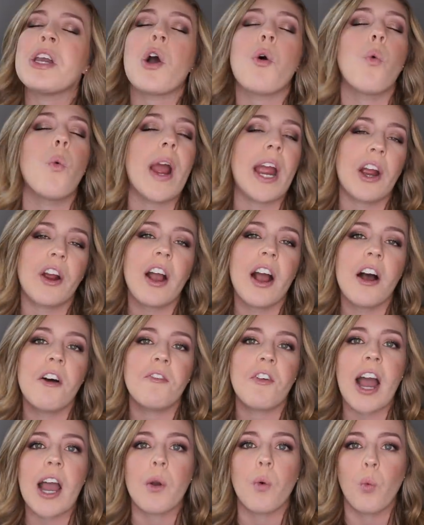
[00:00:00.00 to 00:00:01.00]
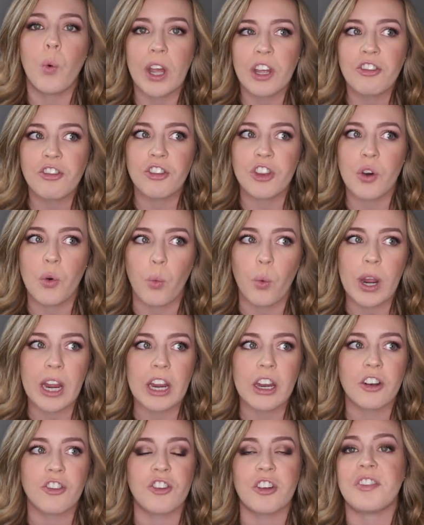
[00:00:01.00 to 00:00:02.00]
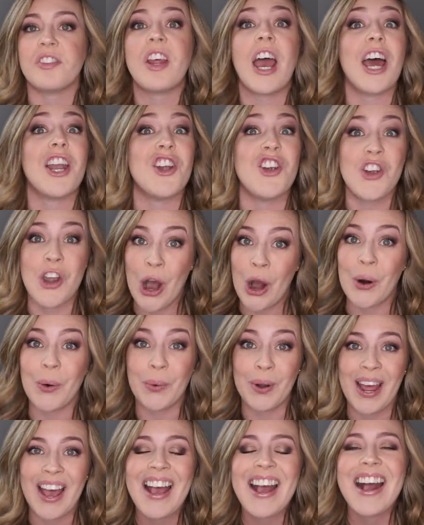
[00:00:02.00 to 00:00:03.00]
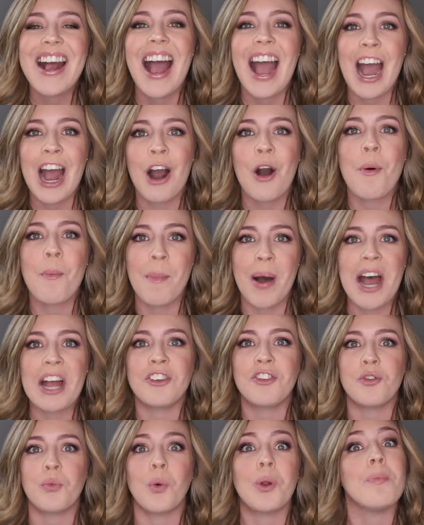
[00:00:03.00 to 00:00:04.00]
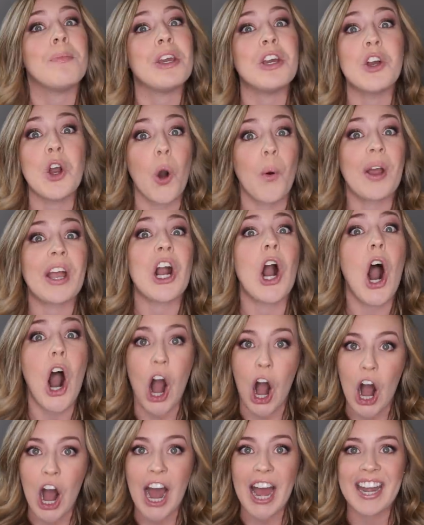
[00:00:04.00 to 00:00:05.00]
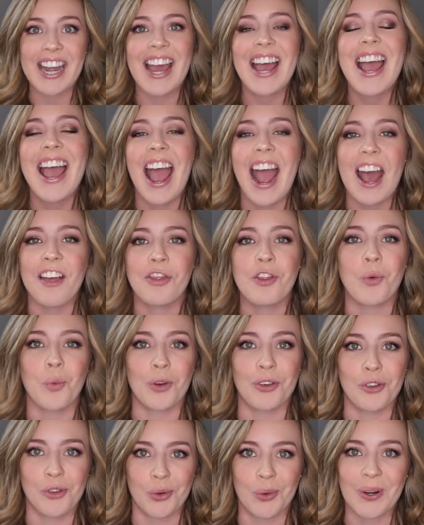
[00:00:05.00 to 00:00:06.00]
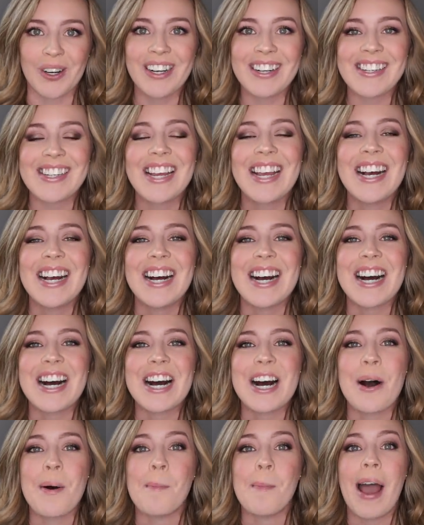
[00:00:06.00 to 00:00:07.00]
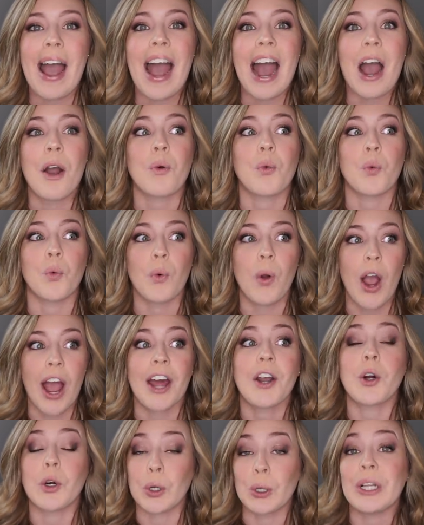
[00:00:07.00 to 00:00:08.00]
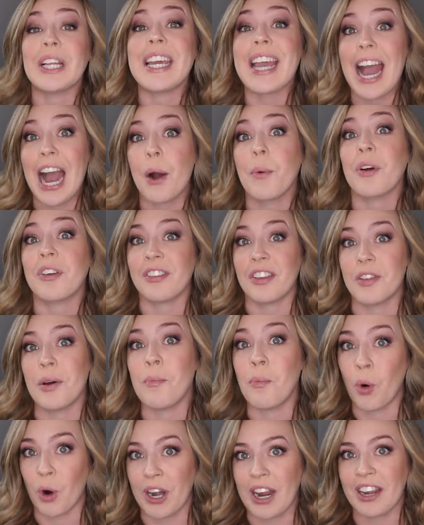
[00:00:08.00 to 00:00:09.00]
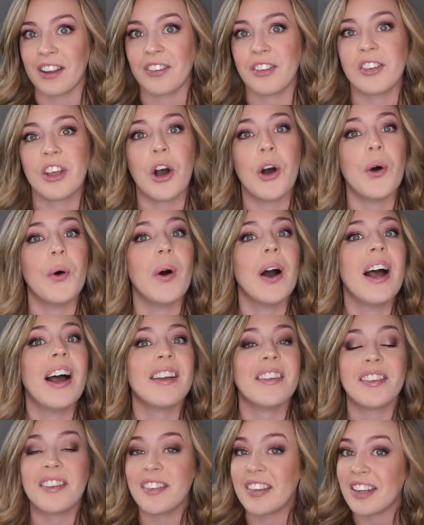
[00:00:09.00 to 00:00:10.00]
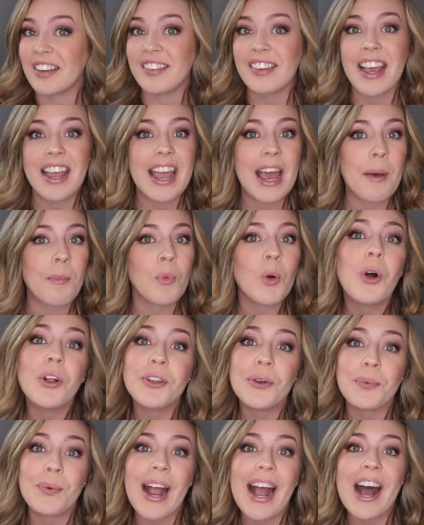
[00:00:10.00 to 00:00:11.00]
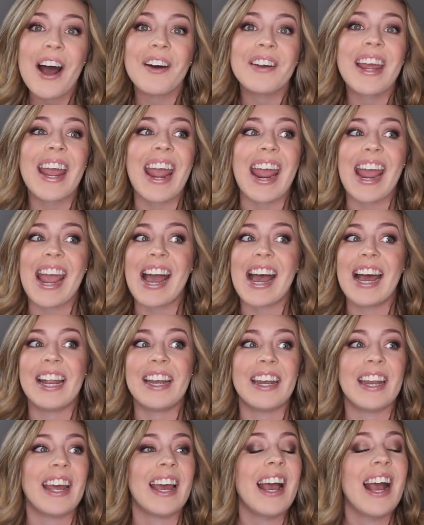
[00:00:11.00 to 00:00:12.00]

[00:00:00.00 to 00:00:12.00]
aware of, I wish that we just had known how much would be going on at the resort at early hours in the morning. So 6 a.m. rolled around and